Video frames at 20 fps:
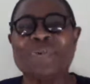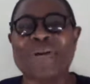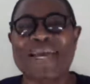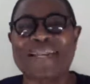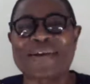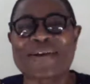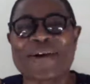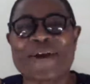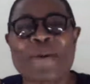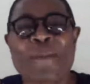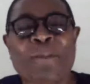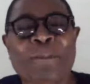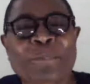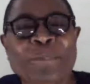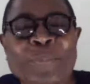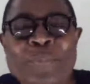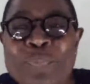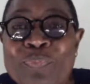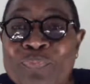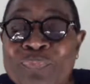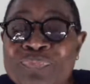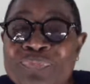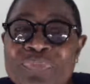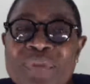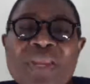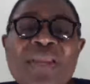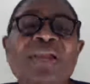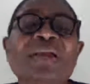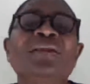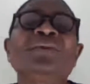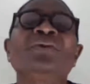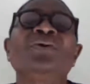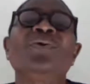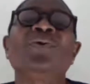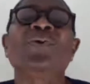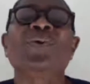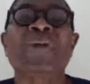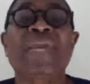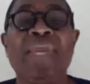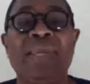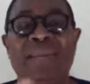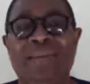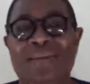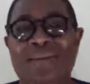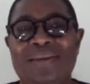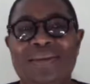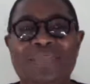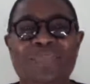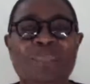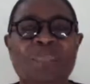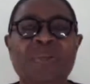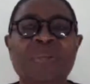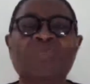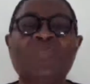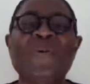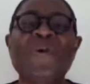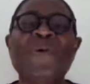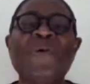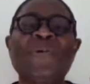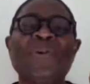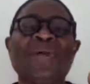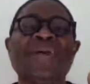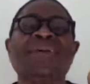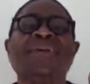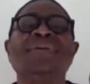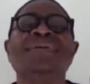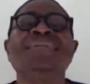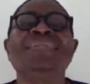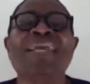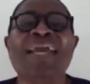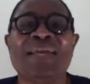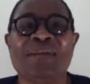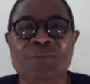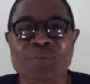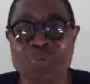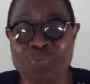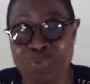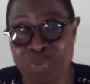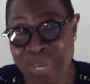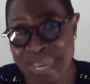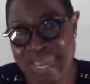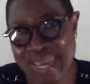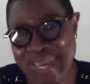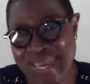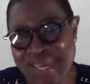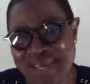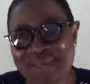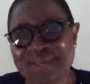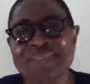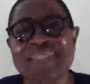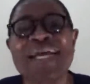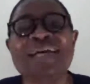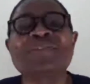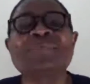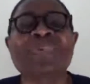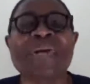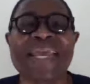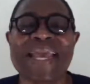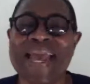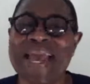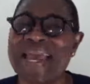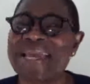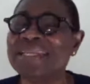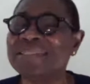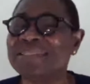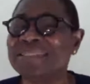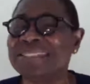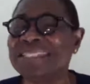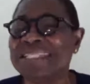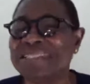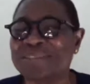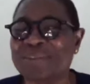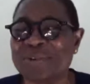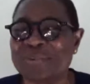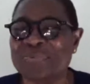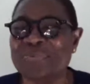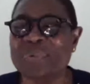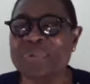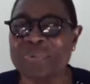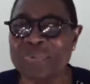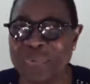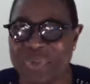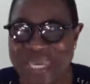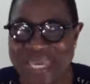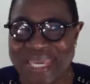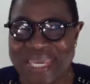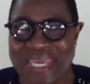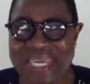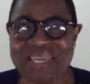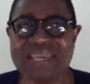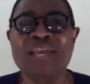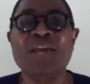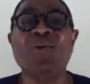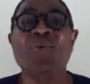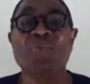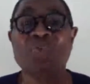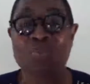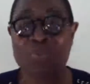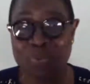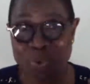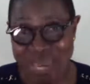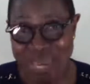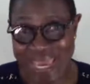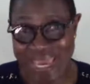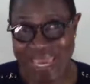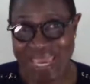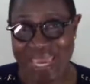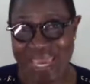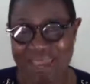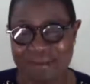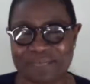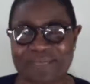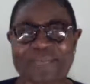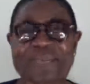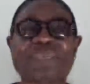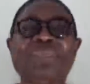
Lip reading: Welcome. Okay, people, yes, that's why I insist on the we